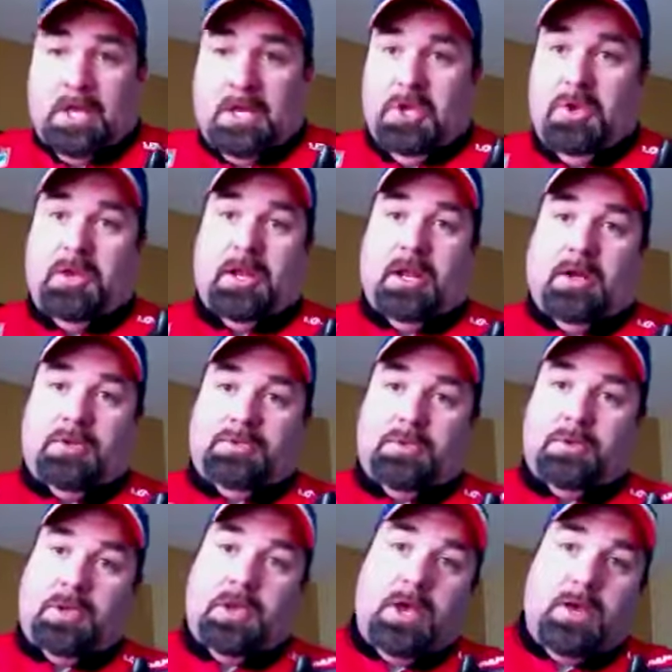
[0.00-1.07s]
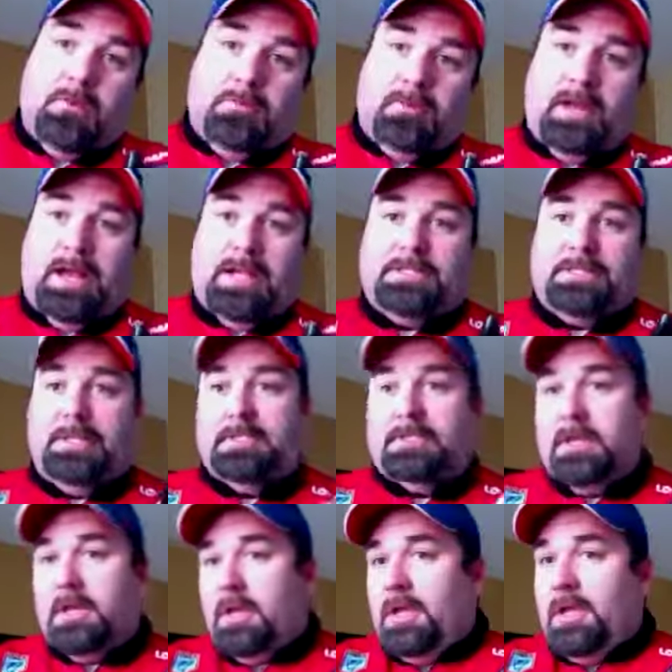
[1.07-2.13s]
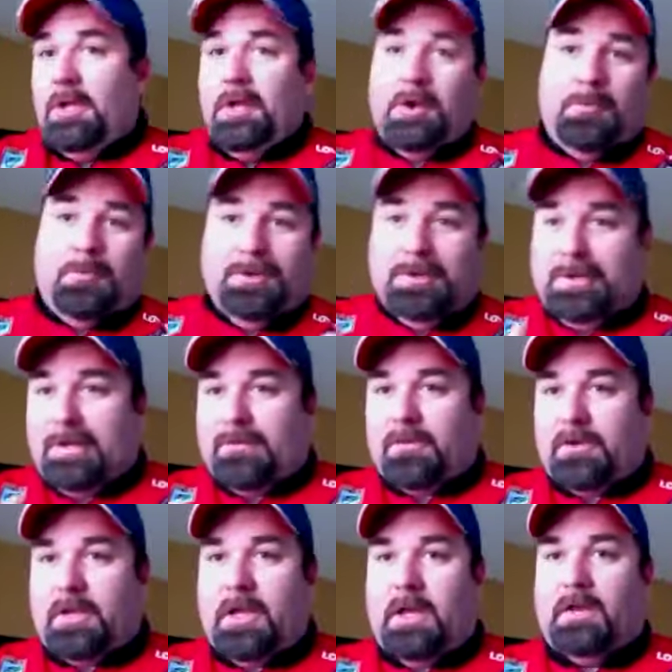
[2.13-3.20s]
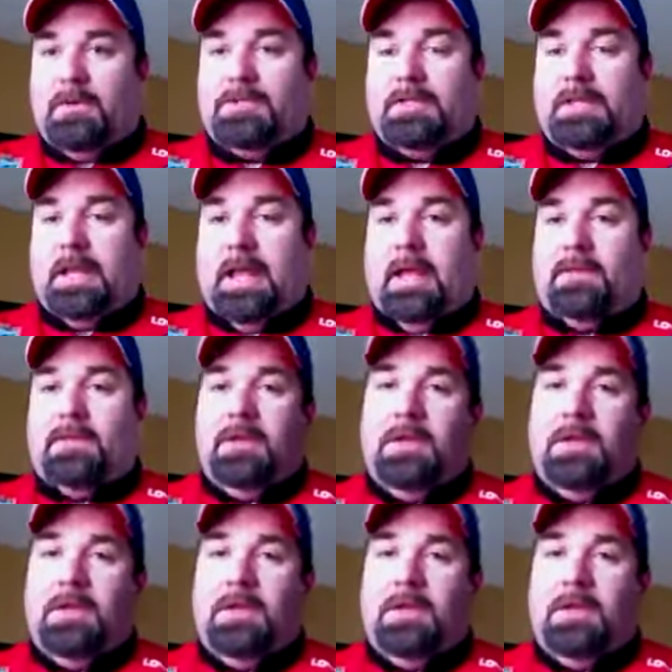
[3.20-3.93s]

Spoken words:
You can also cut plastics, put different colors together.